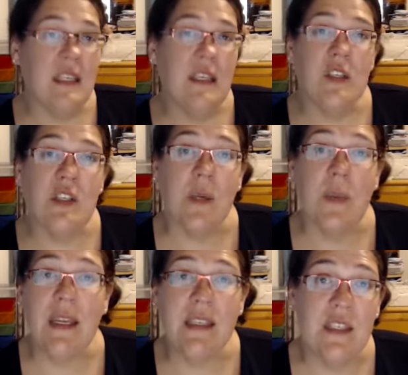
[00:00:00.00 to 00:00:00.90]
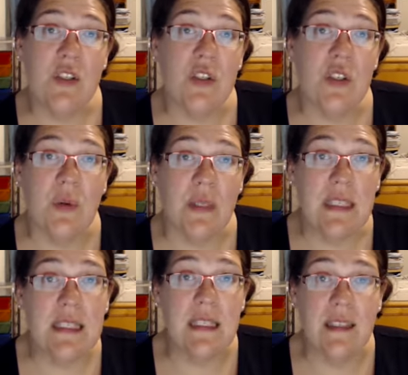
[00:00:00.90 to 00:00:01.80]
needed to start paying attention to and
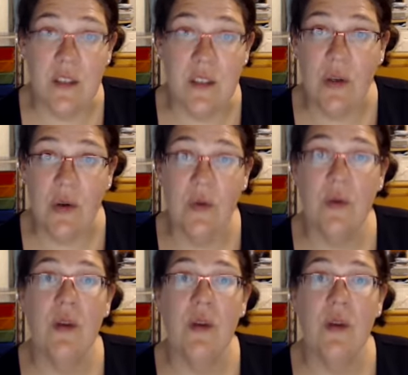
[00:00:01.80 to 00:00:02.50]
listening to.